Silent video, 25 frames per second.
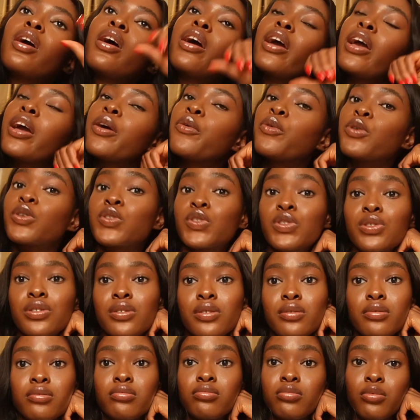It
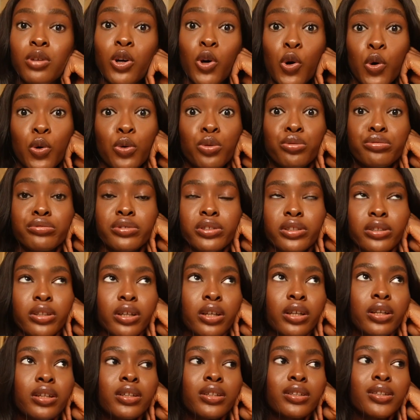was gold,
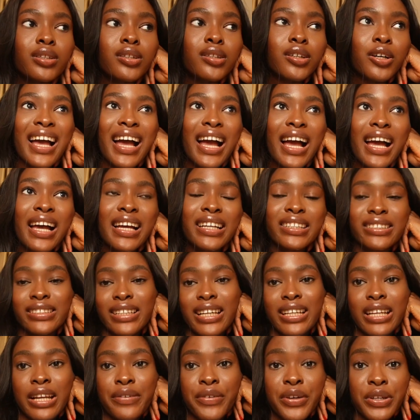and
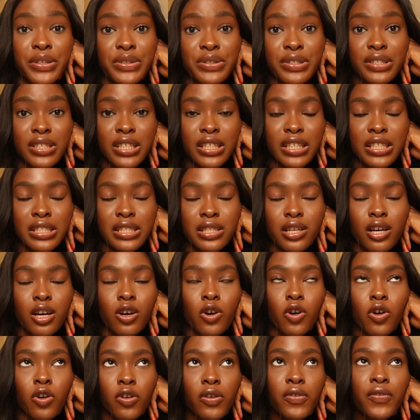I never used to take it
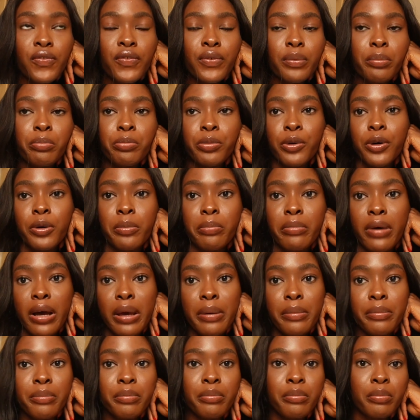off, but
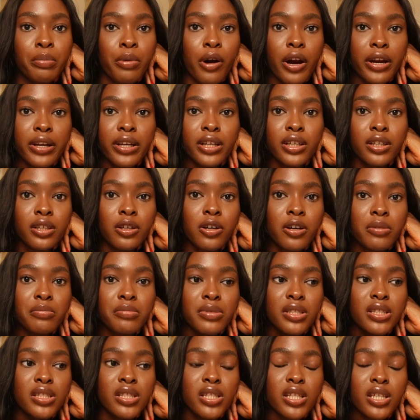my partner got
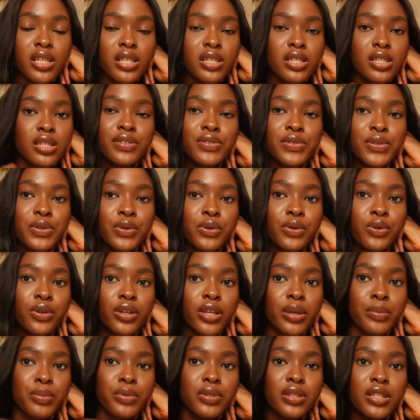me this, so
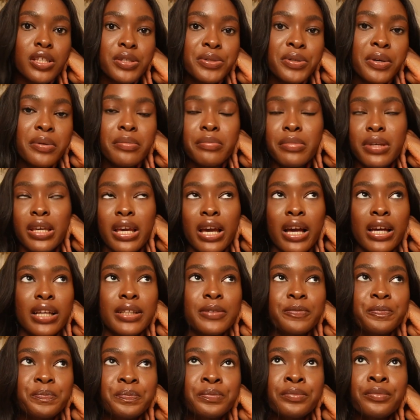he put this on me,
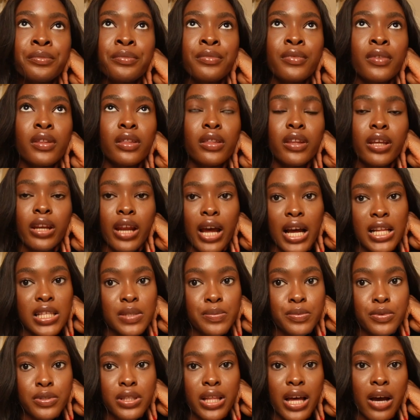and then I had to
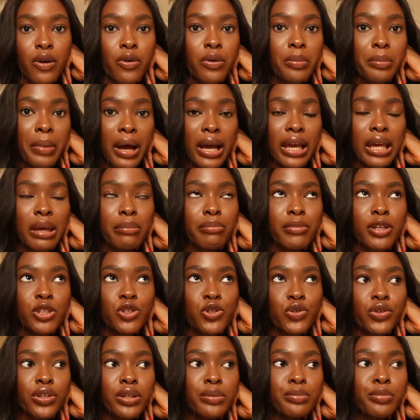put that one back in my
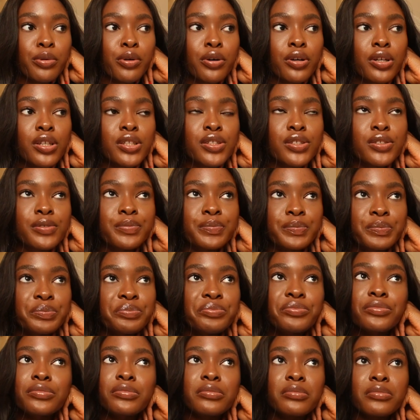jewelry box.
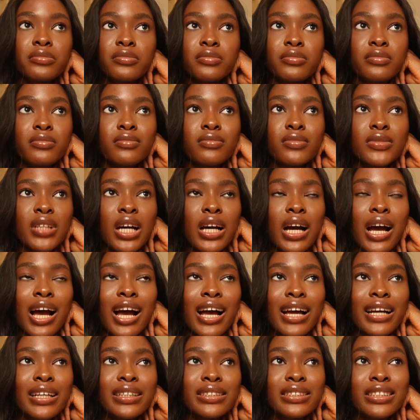
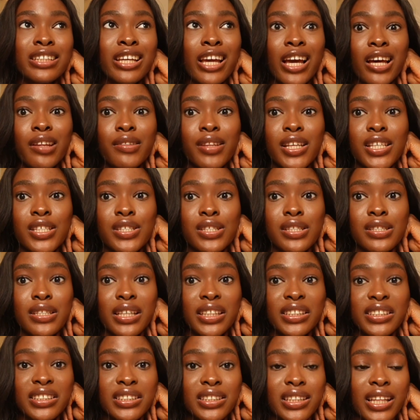And yeah, that's
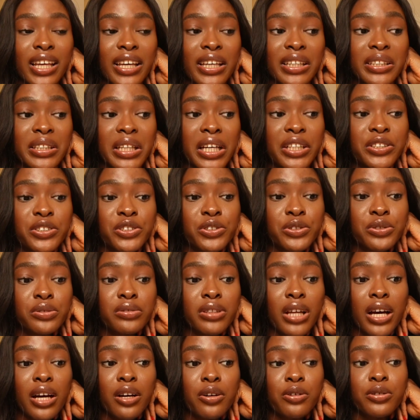like
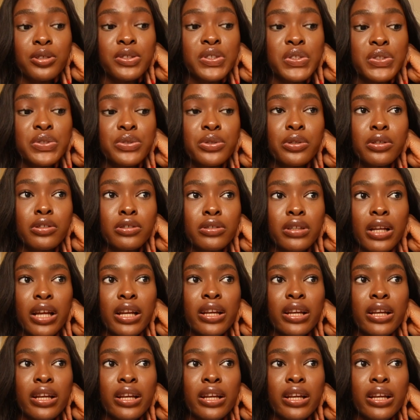that got stolen.